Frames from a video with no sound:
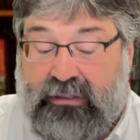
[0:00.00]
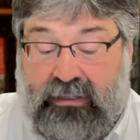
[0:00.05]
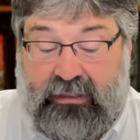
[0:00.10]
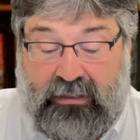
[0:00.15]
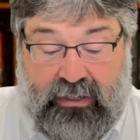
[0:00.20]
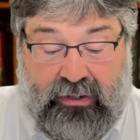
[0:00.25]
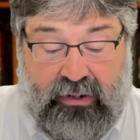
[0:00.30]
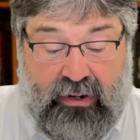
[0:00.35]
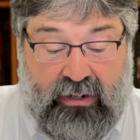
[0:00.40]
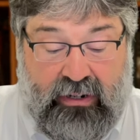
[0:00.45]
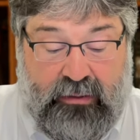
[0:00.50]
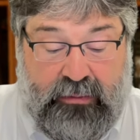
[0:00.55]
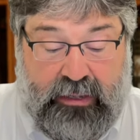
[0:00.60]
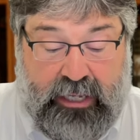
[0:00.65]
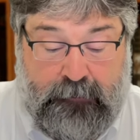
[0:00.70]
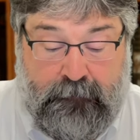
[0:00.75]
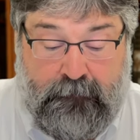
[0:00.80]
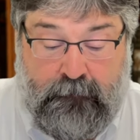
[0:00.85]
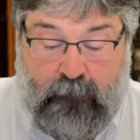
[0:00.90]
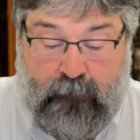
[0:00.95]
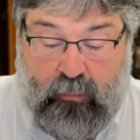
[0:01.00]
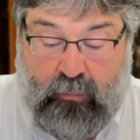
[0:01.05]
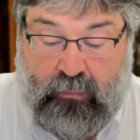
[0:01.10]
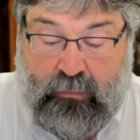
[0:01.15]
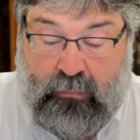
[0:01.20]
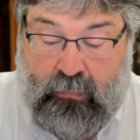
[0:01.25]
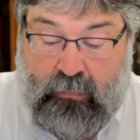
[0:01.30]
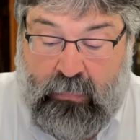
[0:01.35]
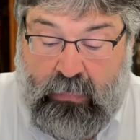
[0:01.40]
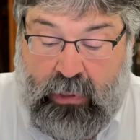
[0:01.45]
You know what I mean?
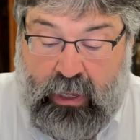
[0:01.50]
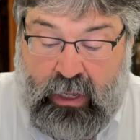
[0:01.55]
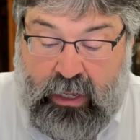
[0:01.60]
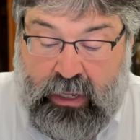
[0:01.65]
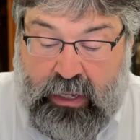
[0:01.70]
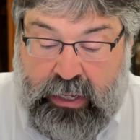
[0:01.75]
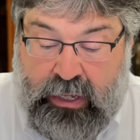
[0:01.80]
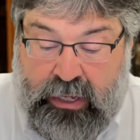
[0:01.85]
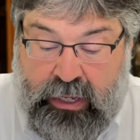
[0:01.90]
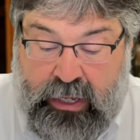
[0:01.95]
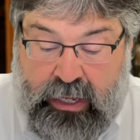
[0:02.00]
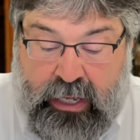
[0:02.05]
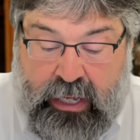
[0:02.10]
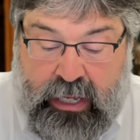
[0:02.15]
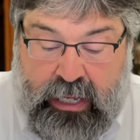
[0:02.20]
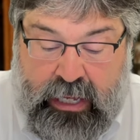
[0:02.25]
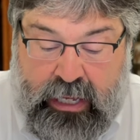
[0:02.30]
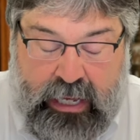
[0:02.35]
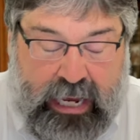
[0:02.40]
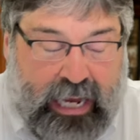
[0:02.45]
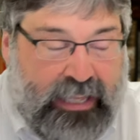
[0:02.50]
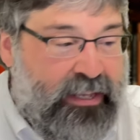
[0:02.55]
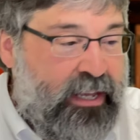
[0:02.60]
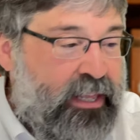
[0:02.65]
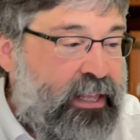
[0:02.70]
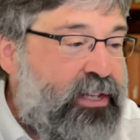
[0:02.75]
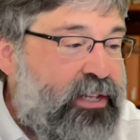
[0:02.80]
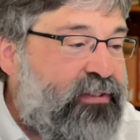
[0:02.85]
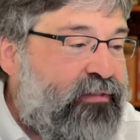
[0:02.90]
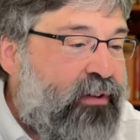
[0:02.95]
And then
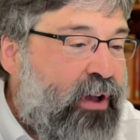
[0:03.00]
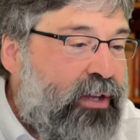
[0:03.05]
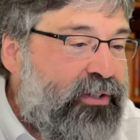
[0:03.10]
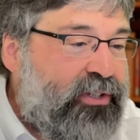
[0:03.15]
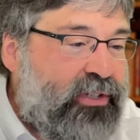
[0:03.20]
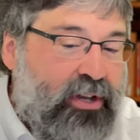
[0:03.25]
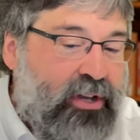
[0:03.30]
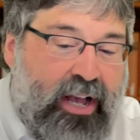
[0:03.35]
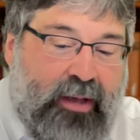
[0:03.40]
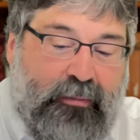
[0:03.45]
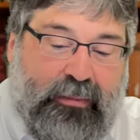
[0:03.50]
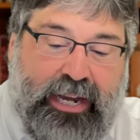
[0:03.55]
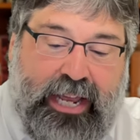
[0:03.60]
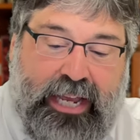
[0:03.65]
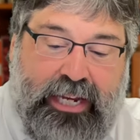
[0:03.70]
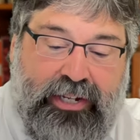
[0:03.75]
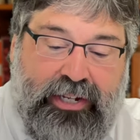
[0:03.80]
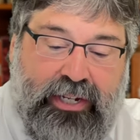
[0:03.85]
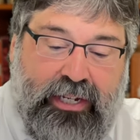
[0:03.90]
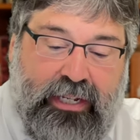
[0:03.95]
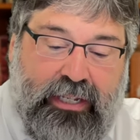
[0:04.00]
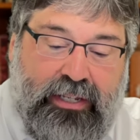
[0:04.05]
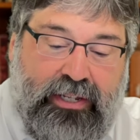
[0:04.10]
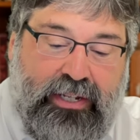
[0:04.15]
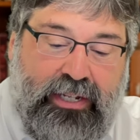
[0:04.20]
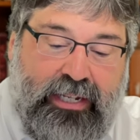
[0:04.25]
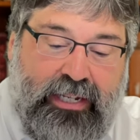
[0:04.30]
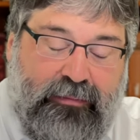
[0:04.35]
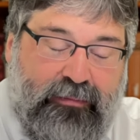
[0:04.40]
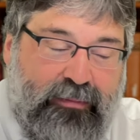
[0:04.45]
there's false combinations,
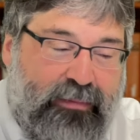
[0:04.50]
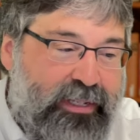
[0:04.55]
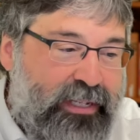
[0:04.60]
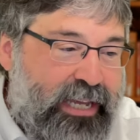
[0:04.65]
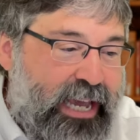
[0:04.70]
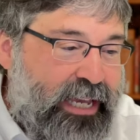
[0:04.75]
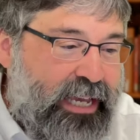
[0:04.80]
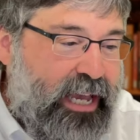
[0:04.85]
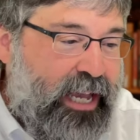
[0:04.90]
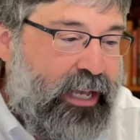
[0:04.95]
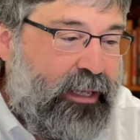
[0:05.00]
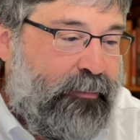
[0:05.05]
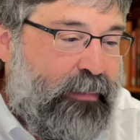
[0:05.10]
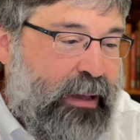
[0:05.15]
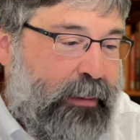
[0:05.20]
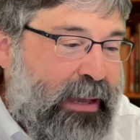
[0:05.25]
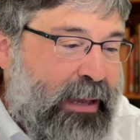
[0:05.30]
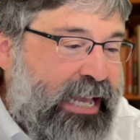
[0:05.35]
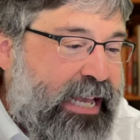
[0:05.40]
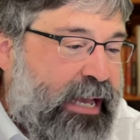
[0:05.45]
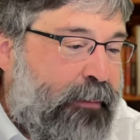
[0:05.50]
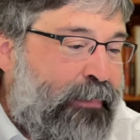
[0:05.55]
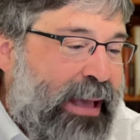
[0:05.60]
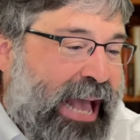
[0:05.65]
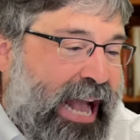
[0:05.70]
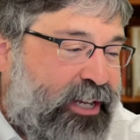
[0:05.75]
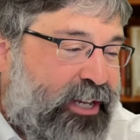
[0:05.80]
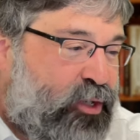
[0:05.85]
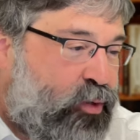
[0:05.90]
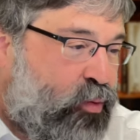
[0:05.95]
t- taking making a
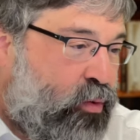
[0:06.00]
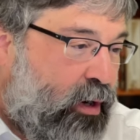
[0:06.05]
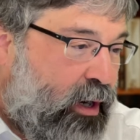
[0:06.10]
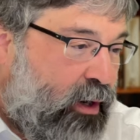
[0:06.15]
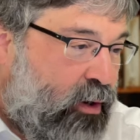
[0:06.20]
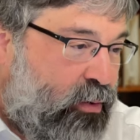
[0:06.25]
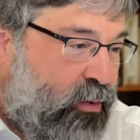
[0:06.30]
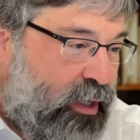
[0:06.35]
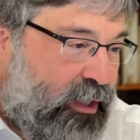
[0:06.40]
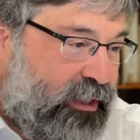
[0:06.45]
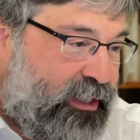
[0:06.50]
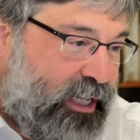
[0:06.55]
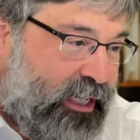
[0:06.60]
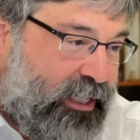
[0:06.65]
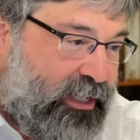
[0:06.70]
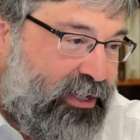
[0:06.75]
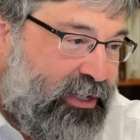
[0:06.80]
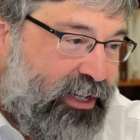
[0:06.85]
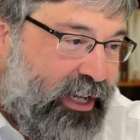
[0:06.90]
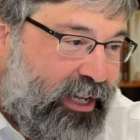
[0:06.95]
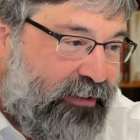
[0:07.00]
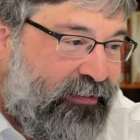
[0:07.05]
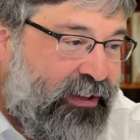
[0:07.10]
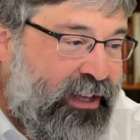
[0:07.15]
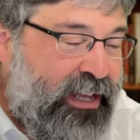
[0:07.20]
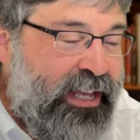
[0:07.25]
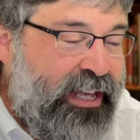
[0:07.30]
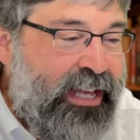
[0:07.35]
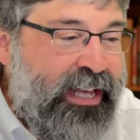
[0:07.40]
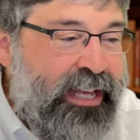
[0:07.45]
patchwork quilt out of stuff,
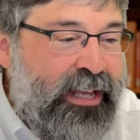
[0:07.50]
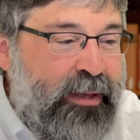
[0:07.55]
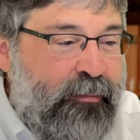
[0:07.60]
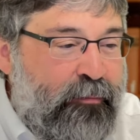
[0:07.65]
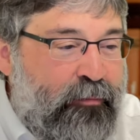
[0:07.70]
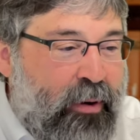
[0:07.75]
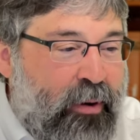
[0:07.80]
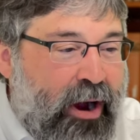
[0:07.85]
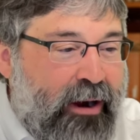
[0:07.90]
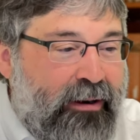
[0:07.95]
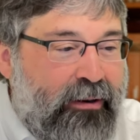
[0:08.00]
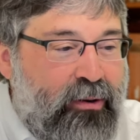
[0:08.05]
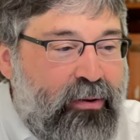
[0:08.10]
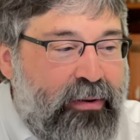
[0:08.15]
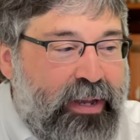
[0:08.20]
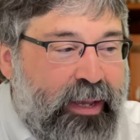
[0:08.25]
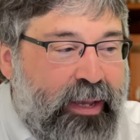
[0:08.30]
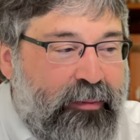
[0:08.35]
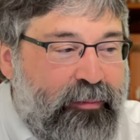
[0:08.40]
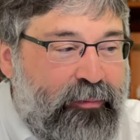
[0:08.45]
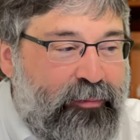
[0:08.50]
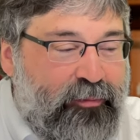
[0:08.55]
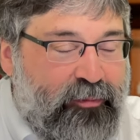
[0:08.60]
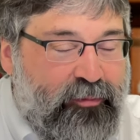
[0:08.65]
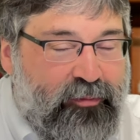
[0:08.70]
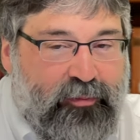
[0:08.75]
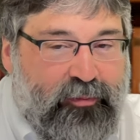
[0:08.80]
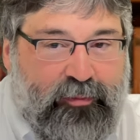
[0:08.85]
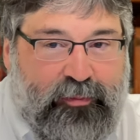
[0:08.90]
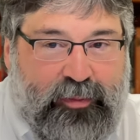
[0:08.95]
borrowing
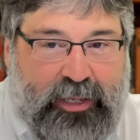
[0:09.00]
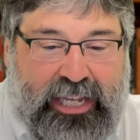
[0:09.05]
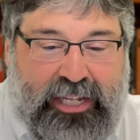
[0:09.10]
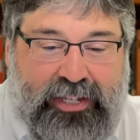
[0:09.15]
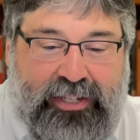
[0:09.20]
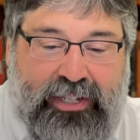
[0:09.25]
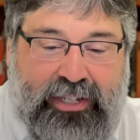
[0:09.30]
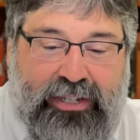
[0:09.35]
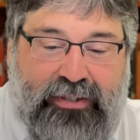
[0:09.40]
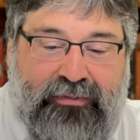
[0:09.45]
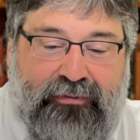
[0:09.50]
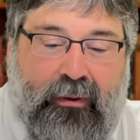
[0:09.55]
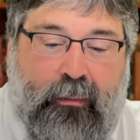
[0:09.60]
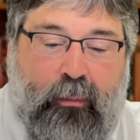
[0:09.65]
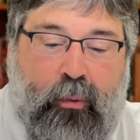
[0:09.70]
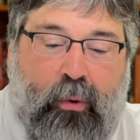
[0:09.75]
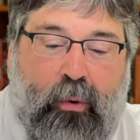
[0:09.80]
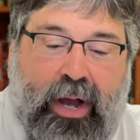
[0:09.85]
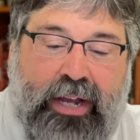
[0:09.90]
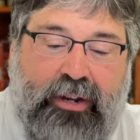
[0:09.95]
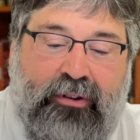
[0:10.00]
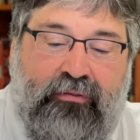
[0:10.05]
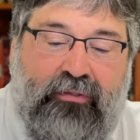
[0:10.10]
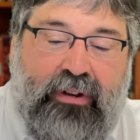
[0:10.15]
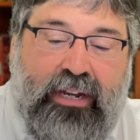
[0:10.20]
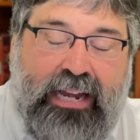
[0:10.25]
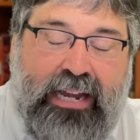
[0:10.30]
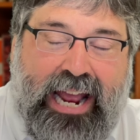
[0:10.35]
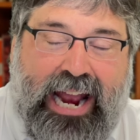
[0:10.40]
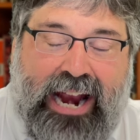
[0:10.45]
pieces from one
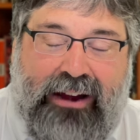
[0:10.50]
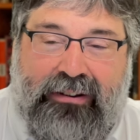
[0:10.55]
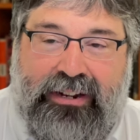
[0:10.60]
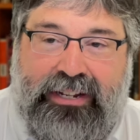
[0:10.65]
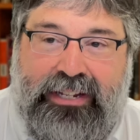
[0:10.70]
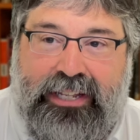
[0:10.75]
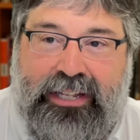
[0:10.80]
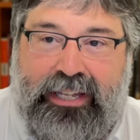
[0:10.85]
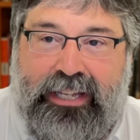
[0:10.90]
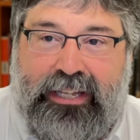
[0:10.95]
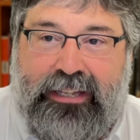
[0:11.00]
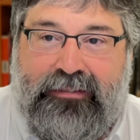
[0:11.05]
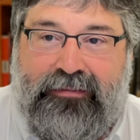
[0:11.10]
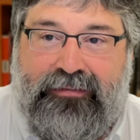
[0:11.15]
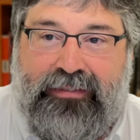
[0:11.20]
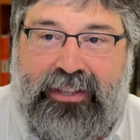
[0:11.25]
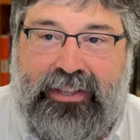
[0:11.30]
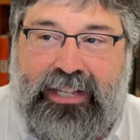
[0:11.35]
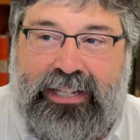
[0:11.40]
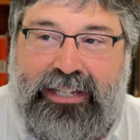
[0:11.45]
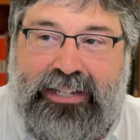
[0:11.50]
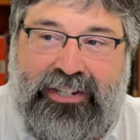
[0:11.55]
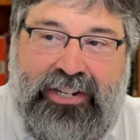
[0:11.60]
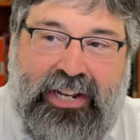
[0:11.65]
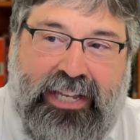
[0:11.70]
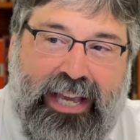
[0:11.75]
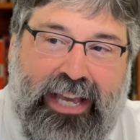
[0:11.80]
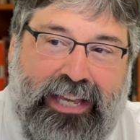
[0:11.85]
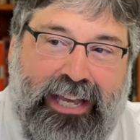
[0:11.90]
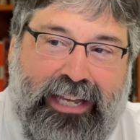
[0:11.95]
narrative and then
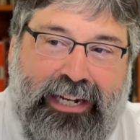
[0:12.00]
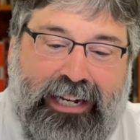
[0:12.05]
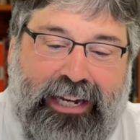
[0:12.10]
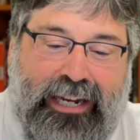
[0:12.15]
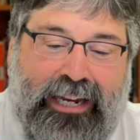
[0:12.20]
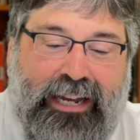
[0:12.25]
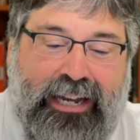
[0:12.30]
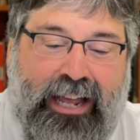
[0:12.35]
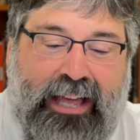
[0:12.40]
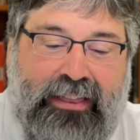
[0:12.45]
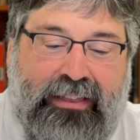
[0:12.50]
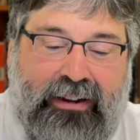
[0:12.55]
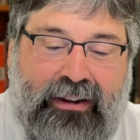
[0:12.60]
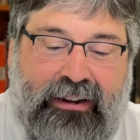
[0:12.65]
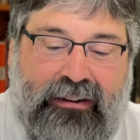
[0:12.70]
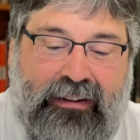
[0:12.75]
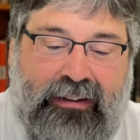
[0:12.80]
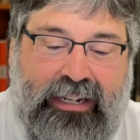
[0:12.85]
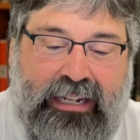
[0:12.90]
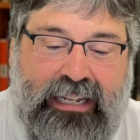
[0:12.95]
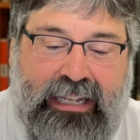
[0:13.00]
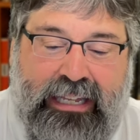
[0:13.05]
sticking it in another and